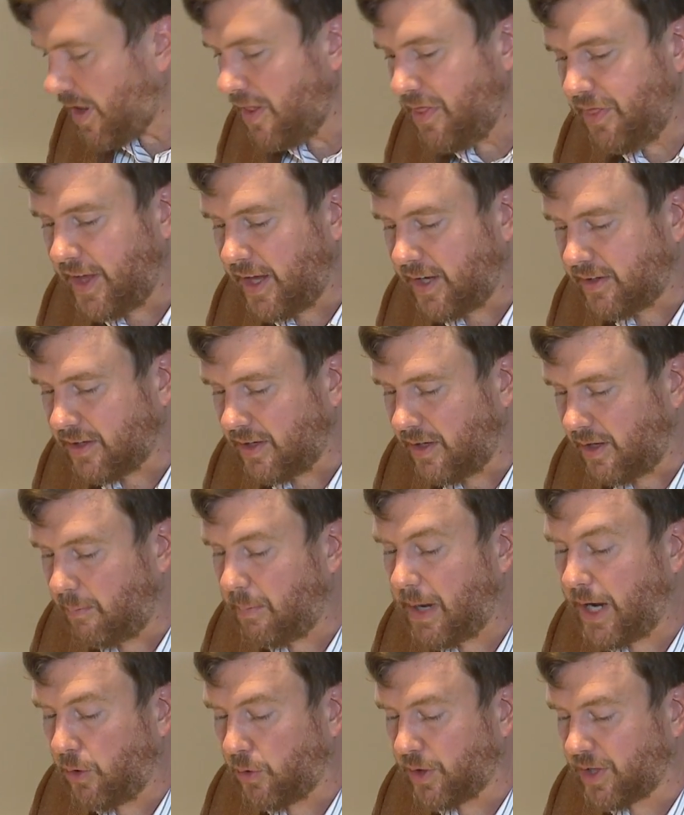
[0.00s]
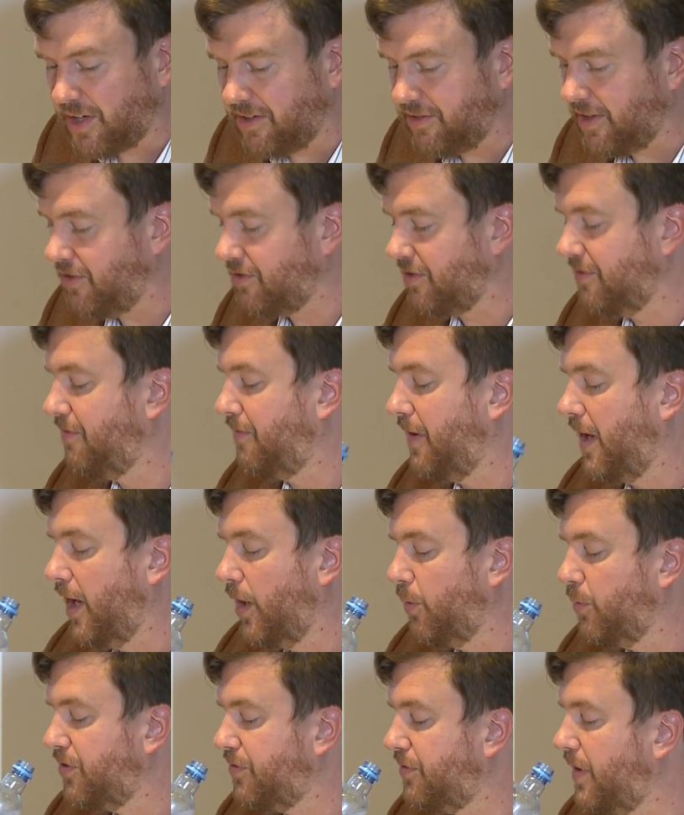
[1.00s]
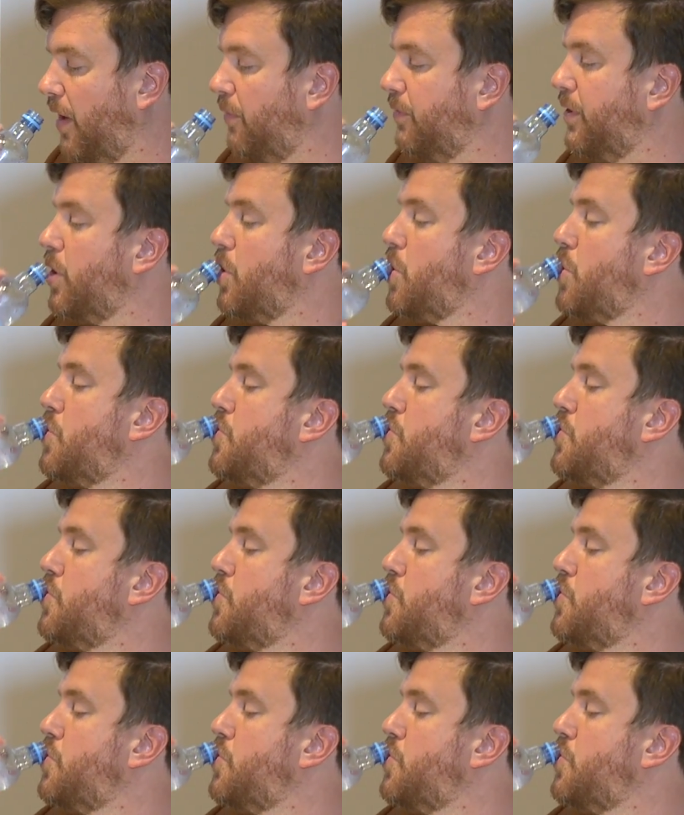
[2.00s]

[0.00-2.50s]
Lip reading: that my organization, FIRE, was founded.